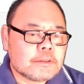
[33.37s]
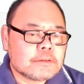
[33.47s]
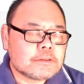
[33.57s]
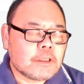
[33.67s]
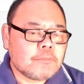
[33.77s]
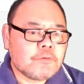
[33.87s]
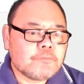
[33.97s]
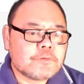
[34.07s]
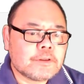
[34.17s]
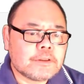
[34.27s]
some
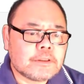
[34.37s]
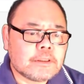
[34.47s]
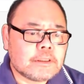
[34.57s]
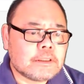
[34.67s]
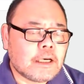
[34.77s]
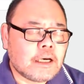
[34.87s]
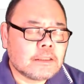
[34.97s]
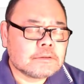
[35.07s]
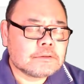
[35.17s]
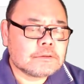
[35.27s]
of the uh,
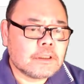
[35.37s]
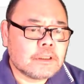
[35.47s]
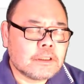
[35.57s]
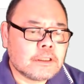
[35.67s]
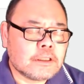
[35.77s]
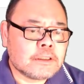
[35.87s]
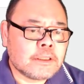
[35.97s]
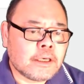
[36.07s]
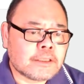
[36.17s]
aunt uh,